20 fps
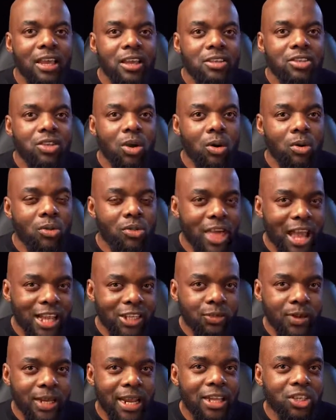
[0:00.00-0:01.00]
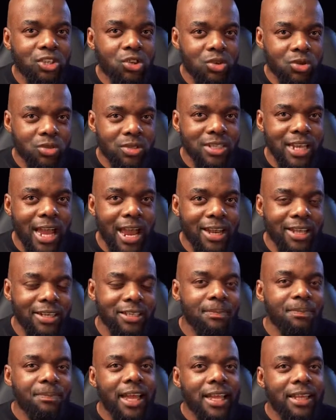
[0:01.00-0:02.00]
So that's what I do to style
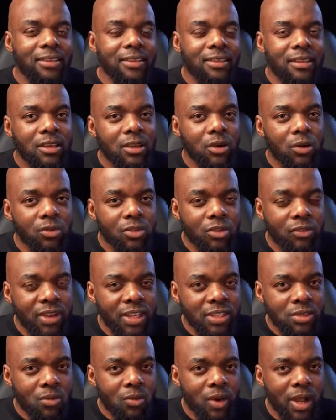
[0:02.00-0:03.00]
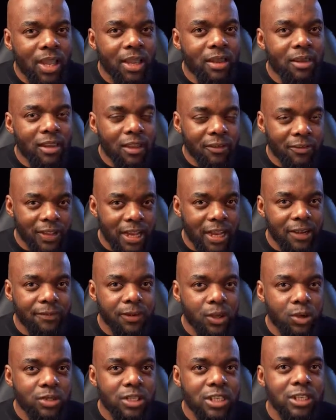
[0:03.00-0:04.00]
it. And the reason why I love cart
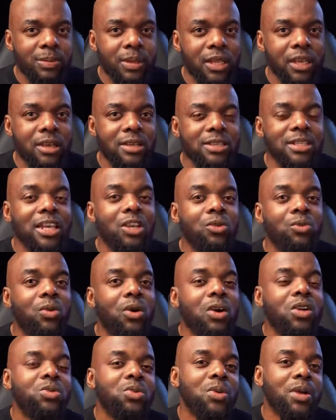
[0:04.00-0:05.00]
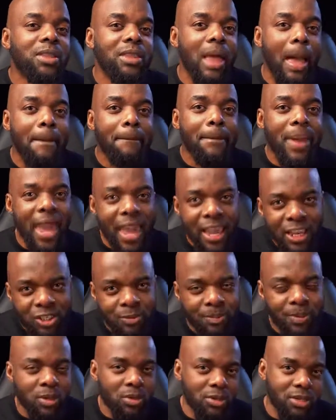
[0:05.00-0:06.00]
flows is because it works with
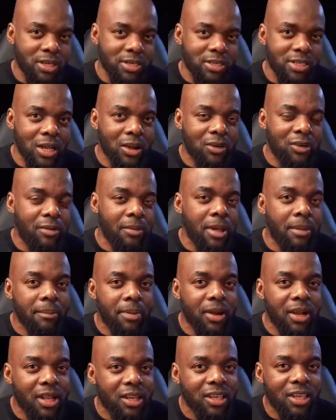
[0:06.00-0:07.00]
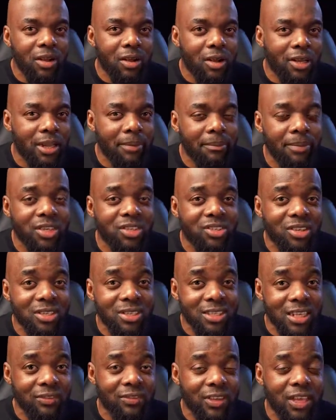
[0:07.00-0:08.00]
page builders. Now, remember earlier on I
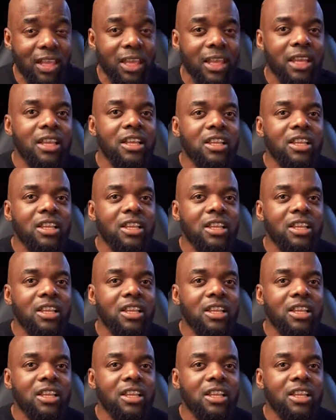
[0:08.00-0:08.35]
mentioned Divi.